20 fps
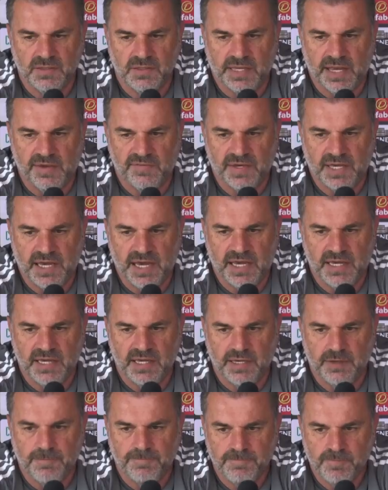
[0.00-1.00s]

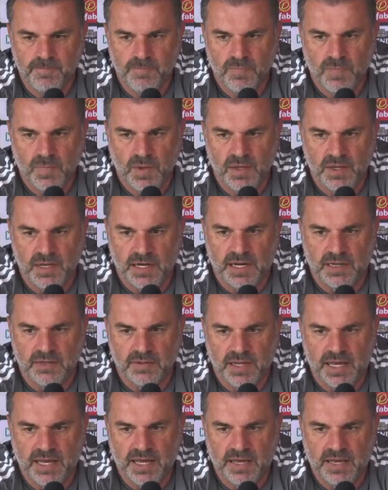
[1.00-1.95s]
navigating, you know,